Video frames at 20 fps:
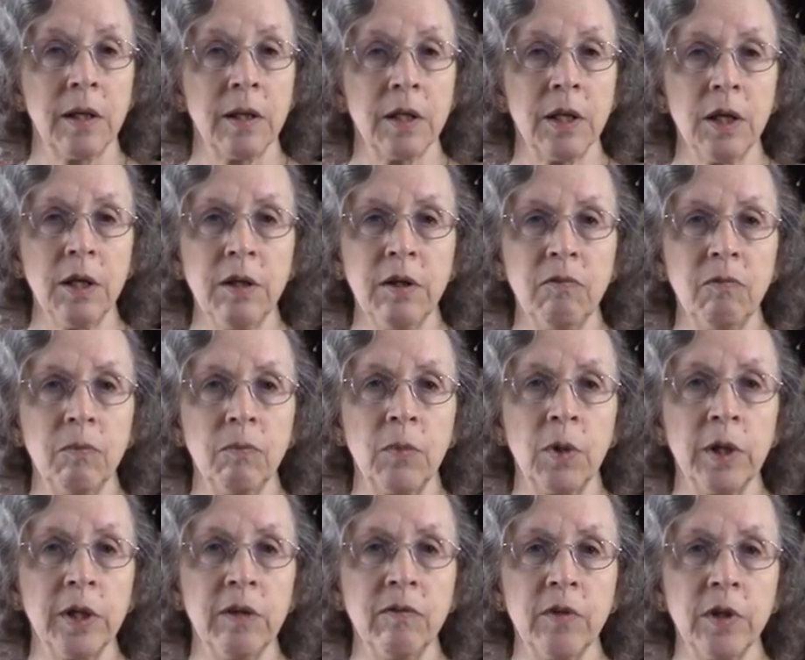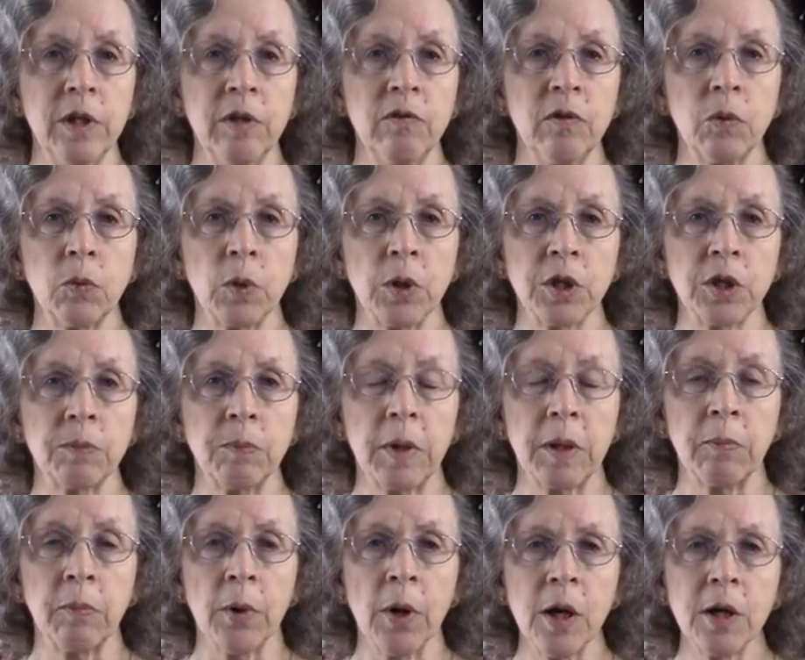They believe it even works
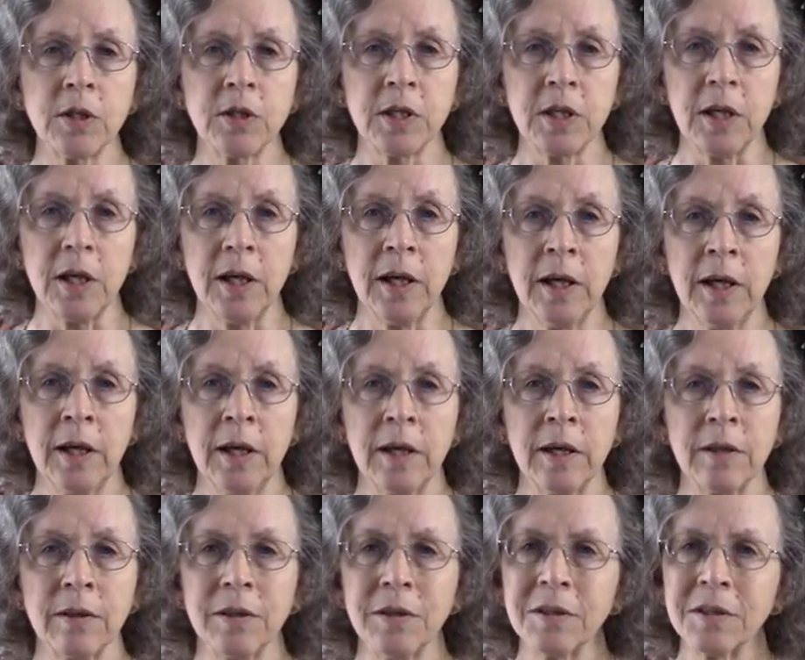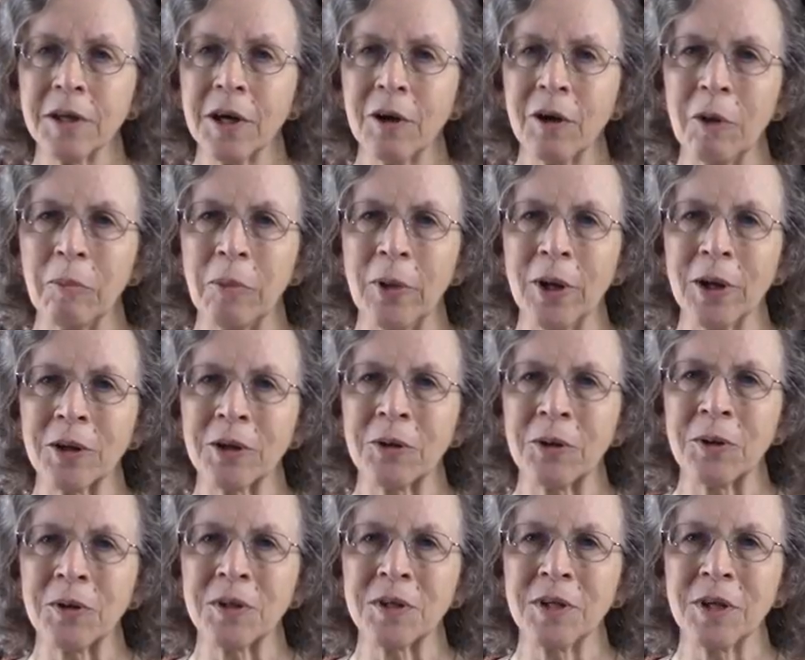by proxy. This
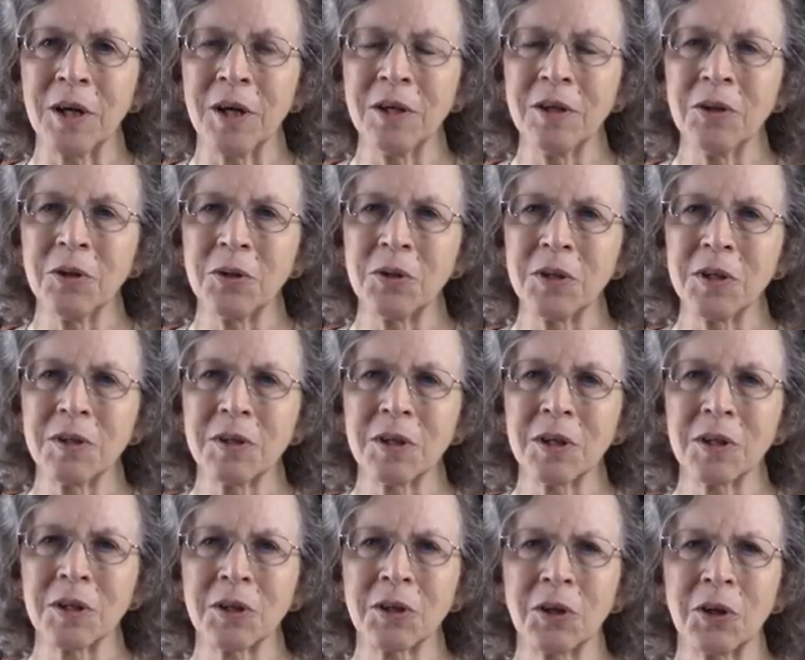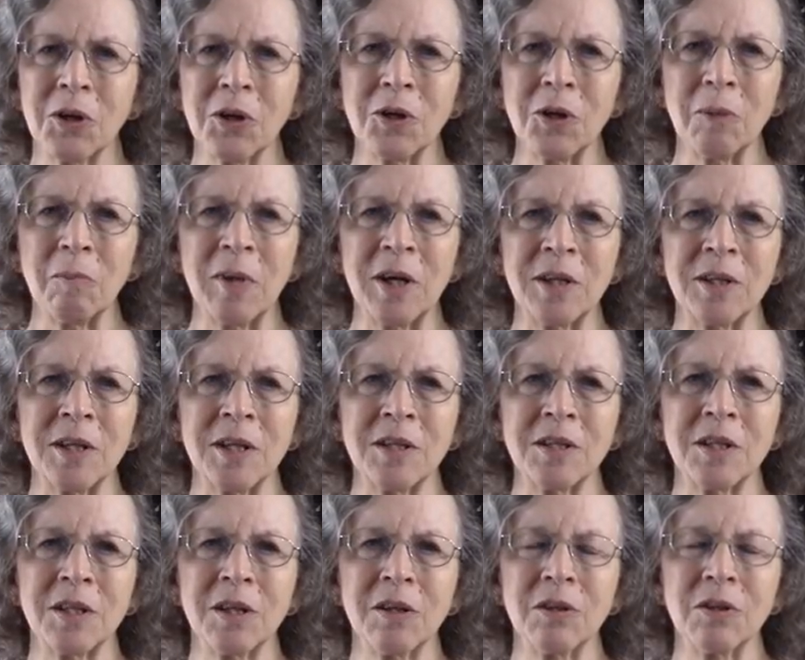chiropractor is diagnosing the little girl by
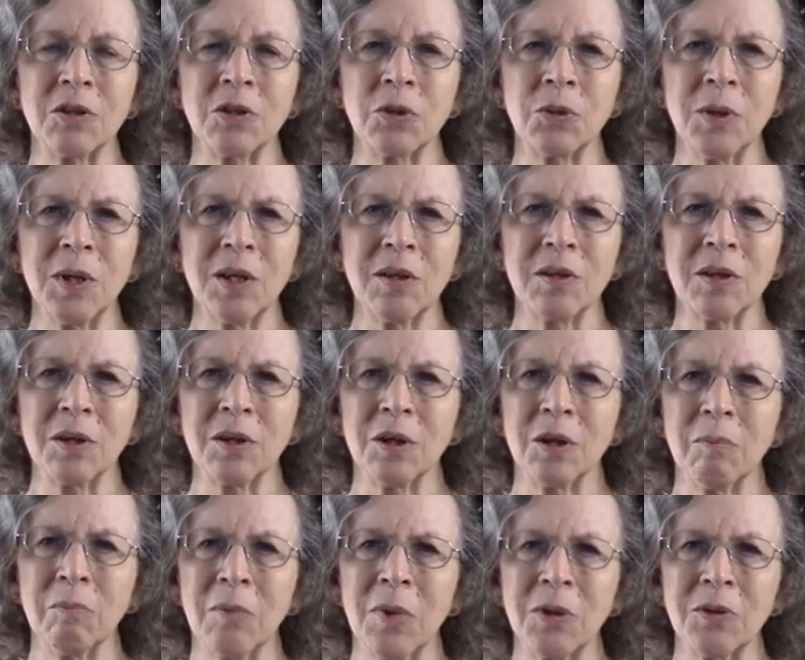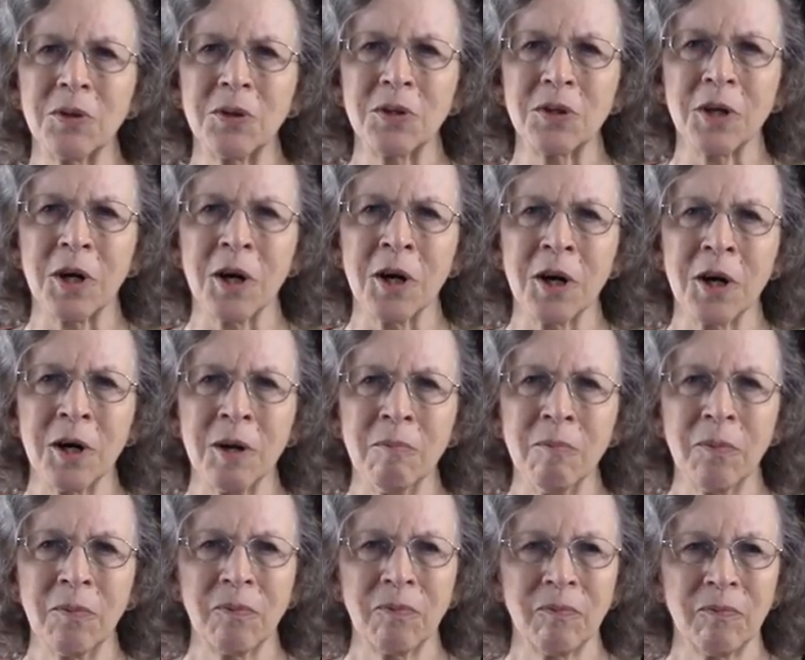testing the strength in her mother's arm.